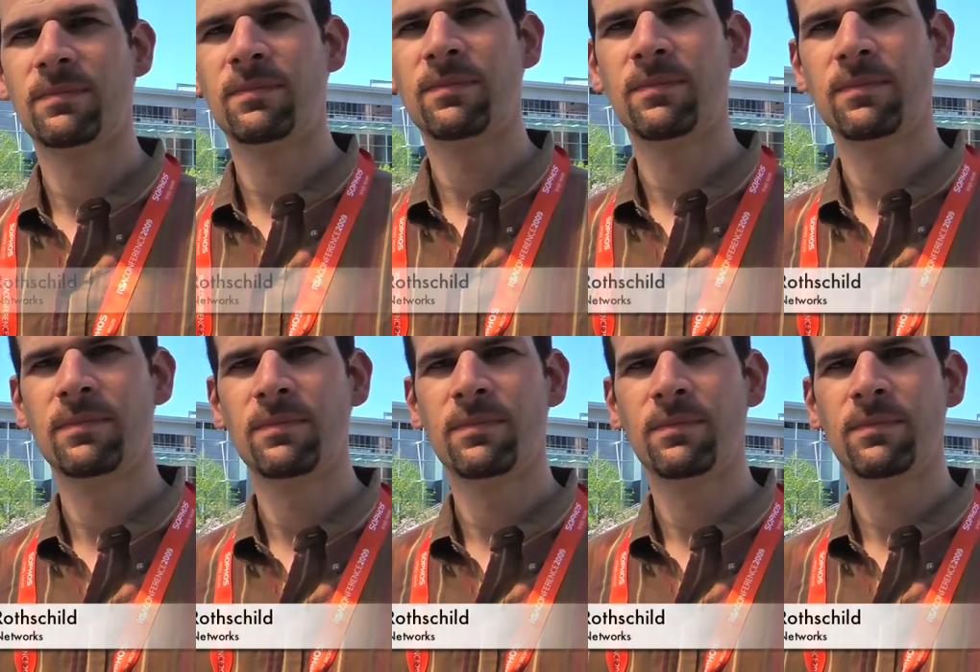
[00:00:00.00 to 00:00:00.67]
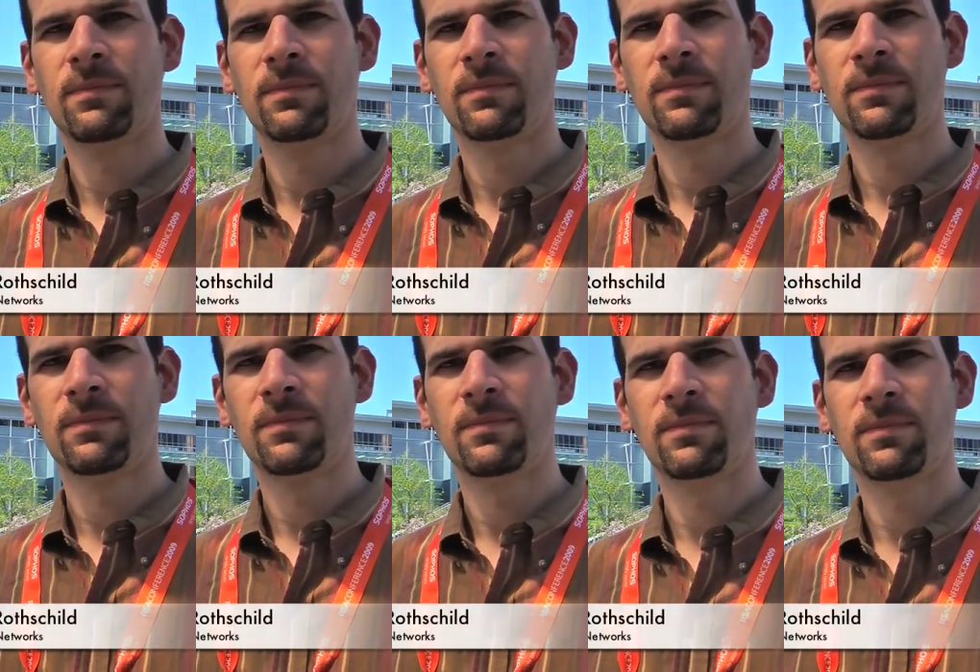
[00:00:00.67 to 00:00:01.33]
if you're an enterprise
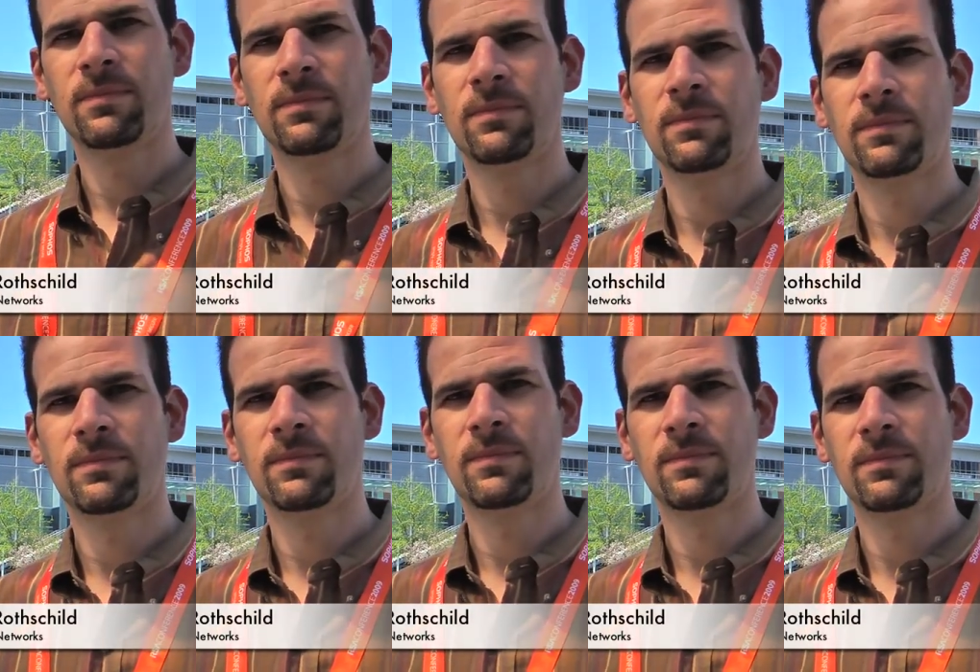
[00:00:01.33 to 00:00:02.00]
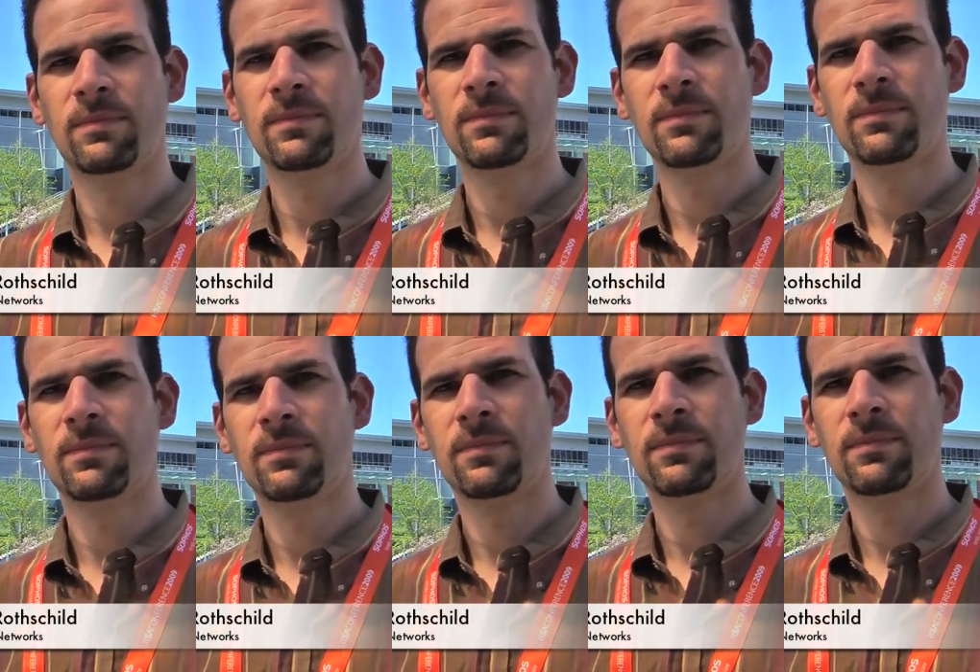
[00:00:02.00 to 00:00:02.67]
and you are using
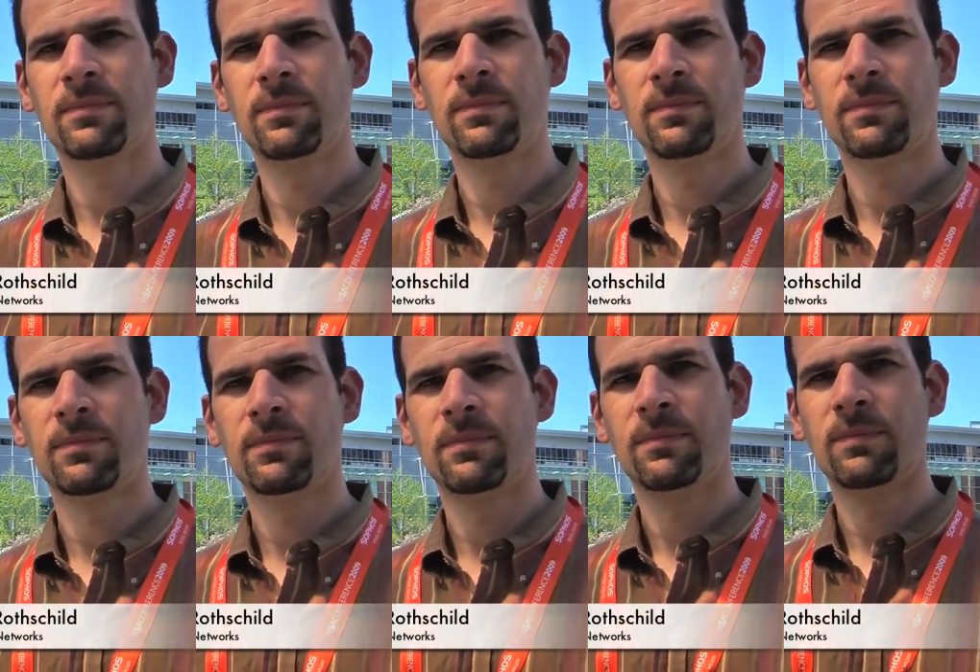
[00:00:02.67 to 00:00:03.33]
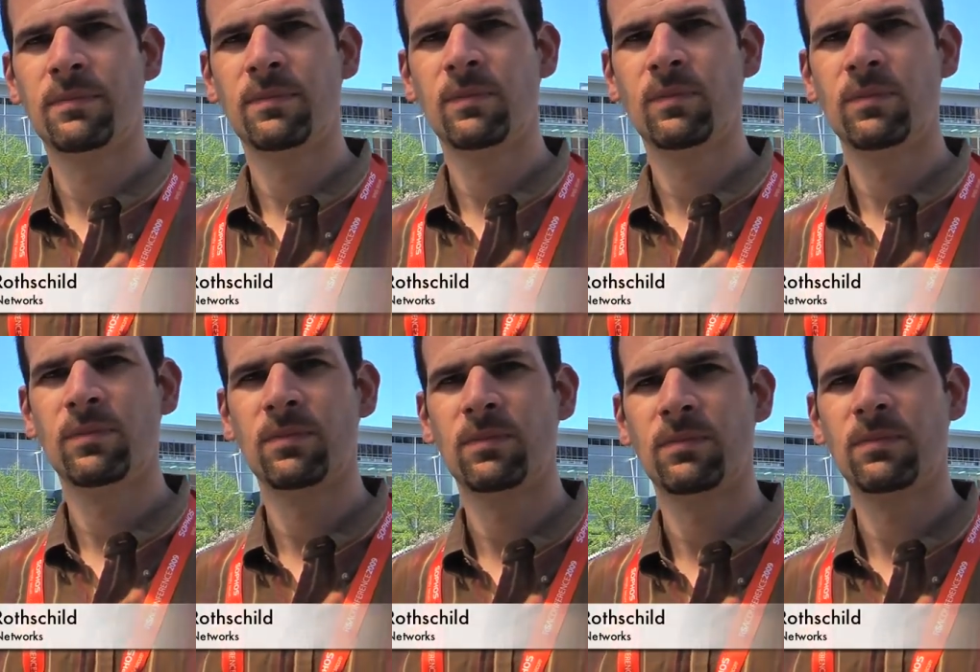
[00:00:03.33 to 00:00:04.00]
multiple vendors, how do you know that
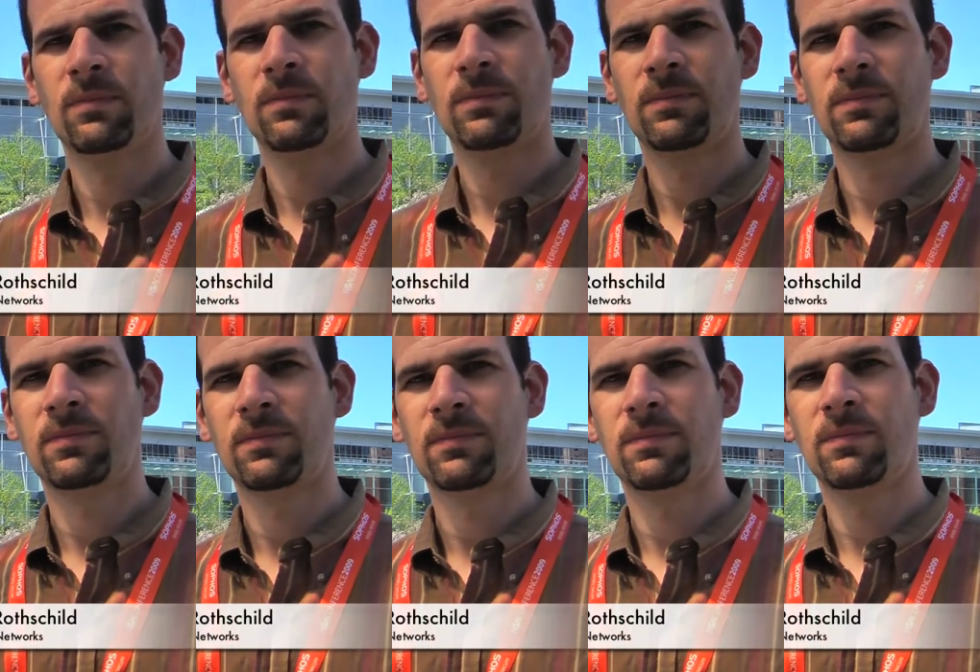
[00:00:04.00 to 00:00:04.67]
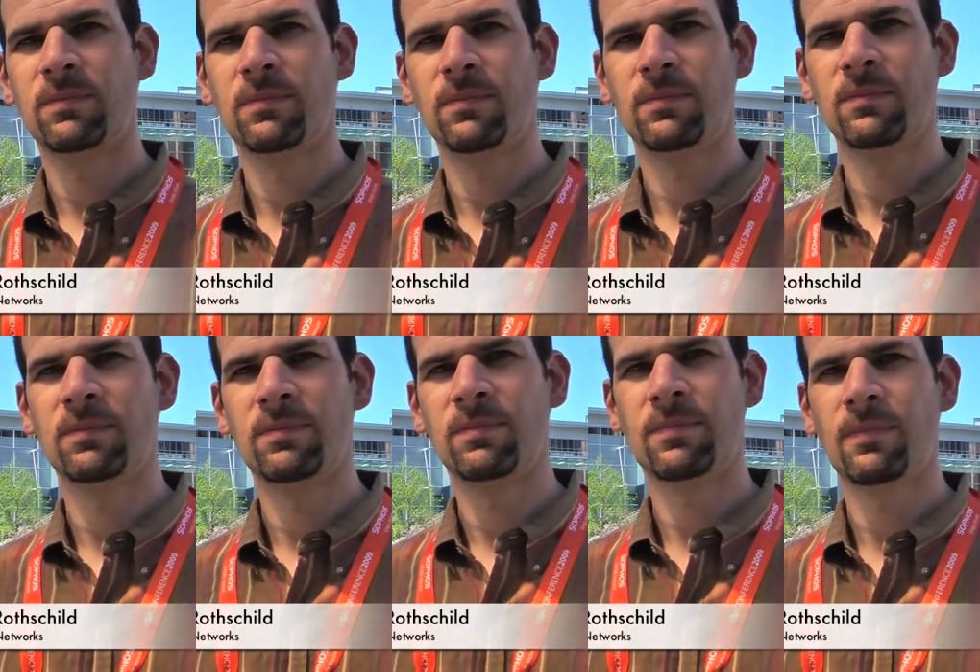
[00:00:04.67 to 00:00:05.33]
their products are going to be
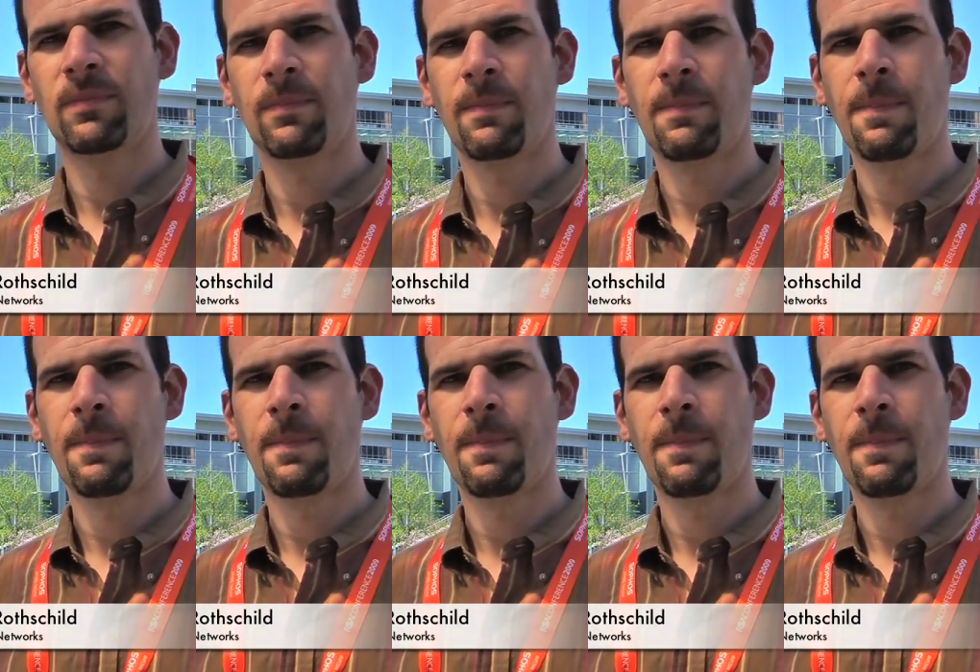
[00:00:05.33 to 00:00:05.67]
working together?